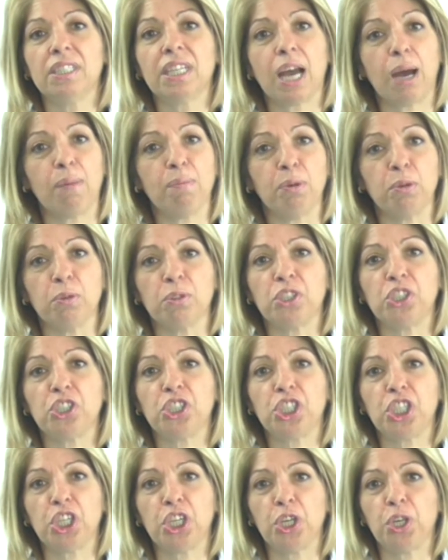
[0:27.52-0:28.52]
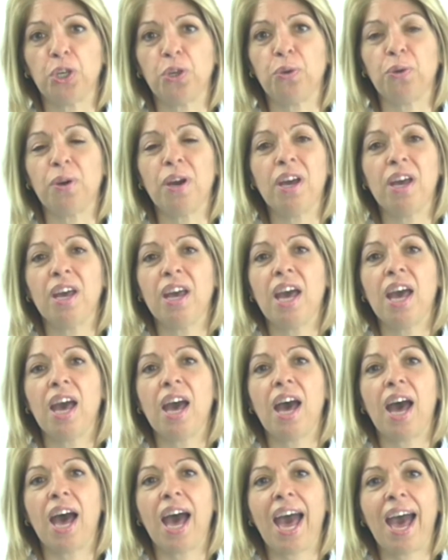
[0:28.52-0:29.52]
couples to
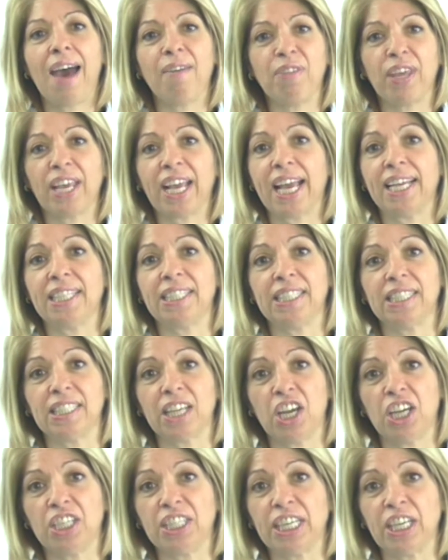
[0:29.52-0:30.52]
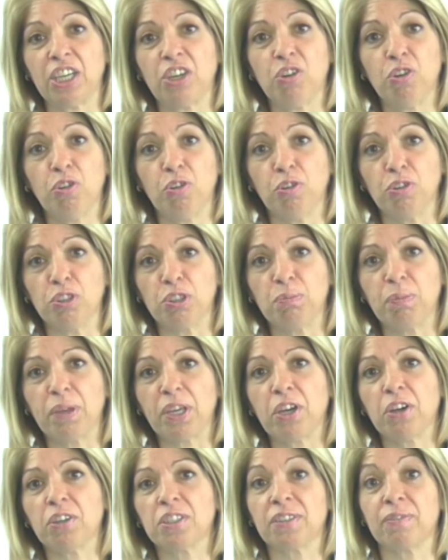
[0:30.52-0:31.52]
have their cases heard in court
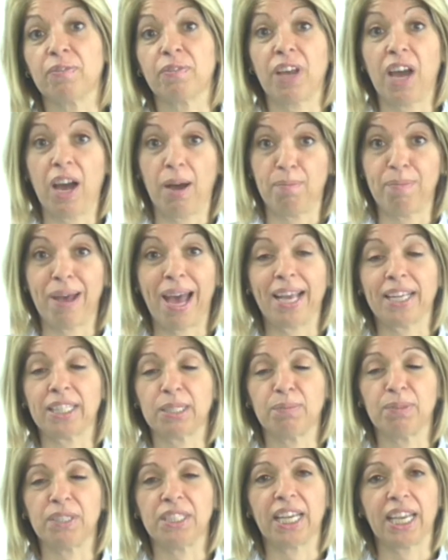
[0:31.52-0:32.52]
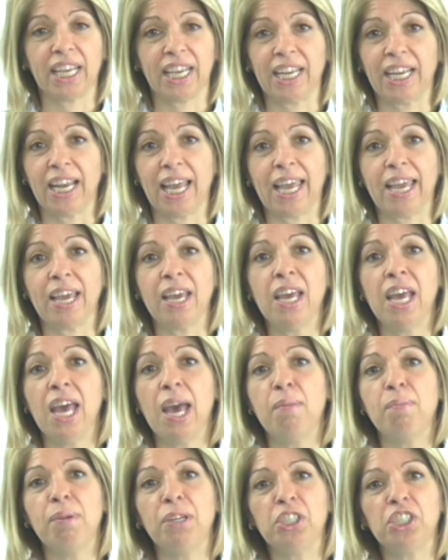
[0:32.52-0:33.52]
because of cutbacks particularly,
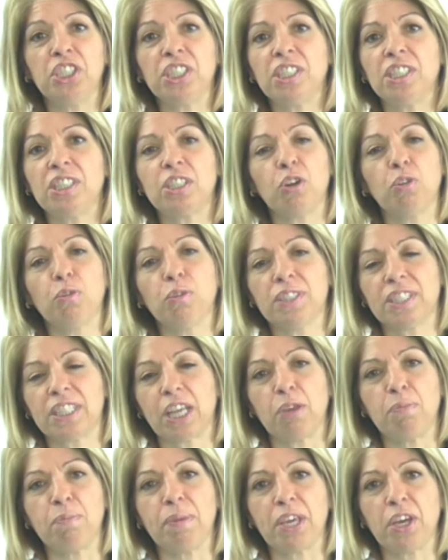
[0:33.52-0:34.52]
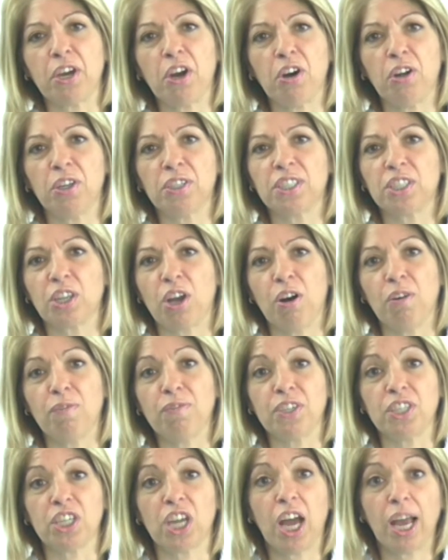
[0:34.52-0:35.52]
but just also because of
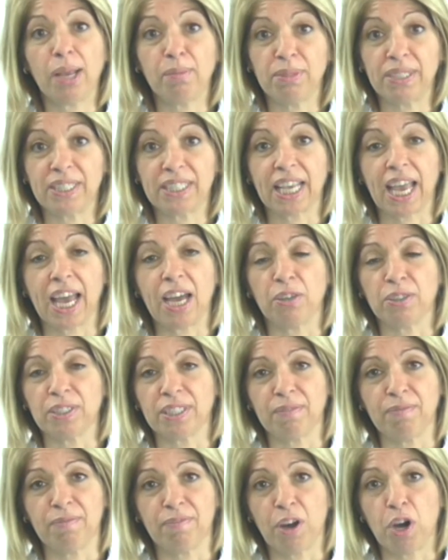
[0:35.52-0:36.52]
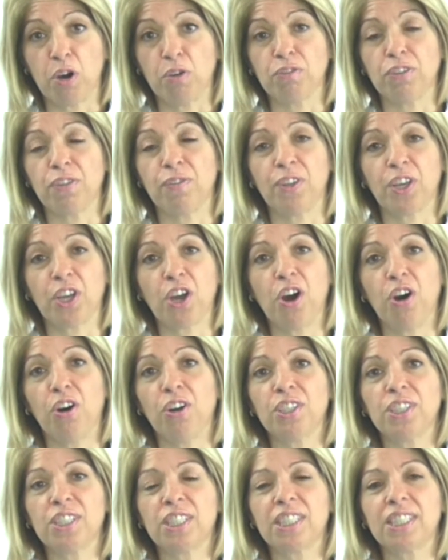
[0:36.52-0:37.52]
the time scales involved and the
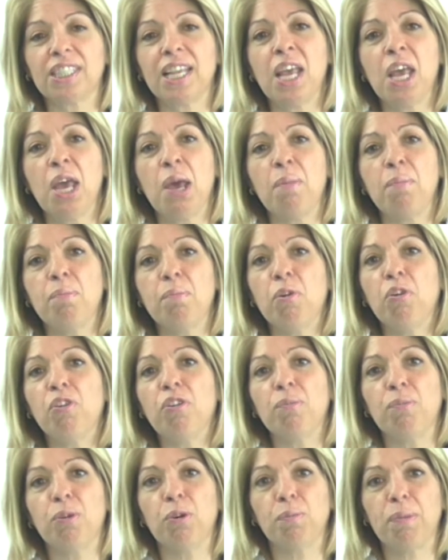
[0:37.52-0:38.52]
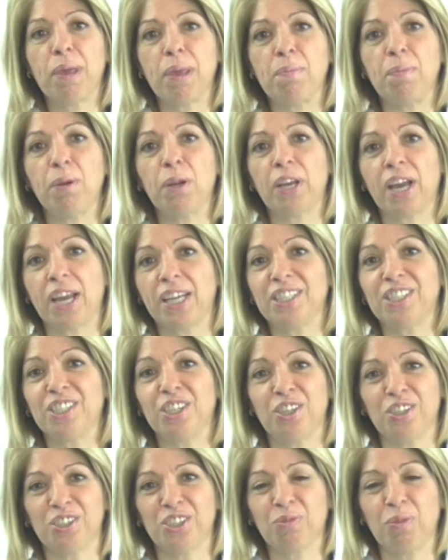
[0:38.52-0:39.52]
costs, more and more people are going
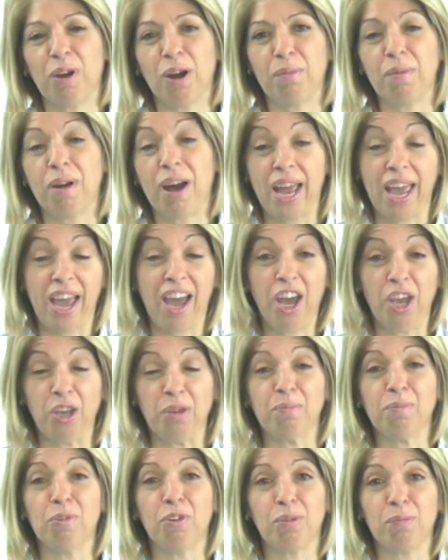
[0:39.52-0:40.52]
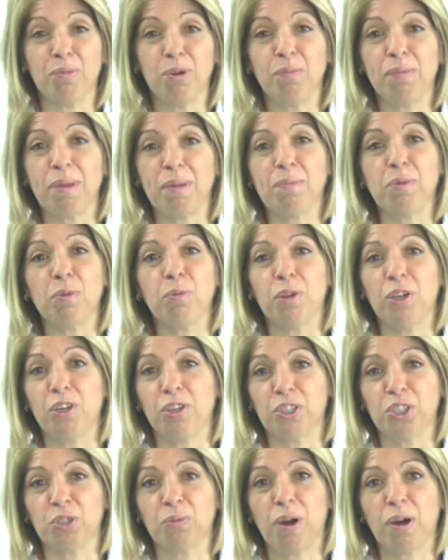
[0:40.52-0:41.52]
to look to, I hope more and more people will
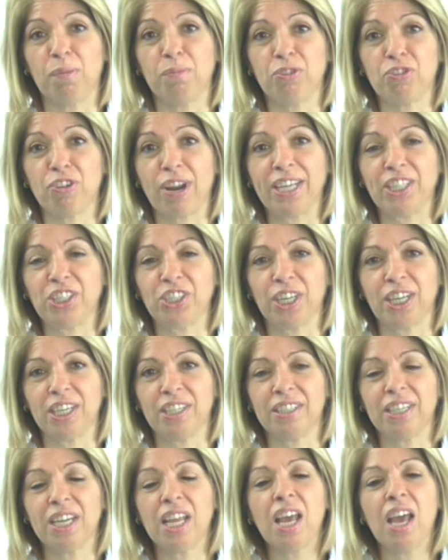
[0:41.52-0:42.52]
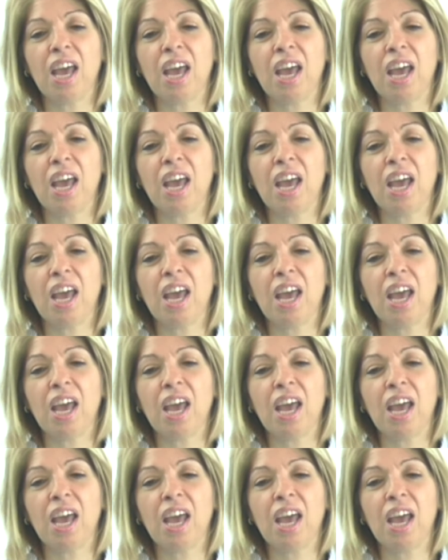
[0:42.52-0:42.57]
look to arbitration.